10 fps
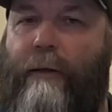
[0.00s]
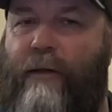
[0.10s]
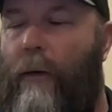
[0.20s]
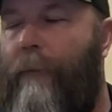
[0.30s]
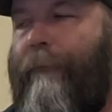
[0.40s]

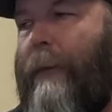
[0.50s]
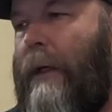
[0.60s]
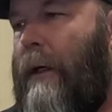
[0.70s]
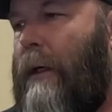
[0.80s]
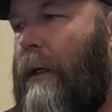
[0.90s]
So
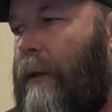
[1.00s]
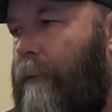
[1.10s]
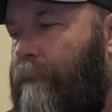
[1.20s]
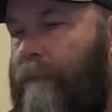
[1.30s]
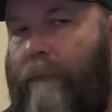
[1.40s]

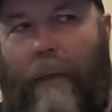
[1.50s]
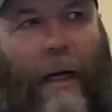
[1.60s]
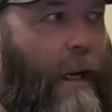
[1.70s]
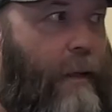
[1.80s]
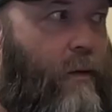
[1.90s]

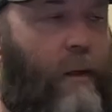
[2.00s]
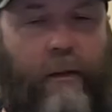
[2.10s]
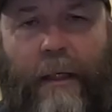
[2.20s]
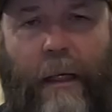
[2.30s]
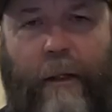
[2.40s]
I do it
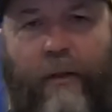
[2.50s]
outside in the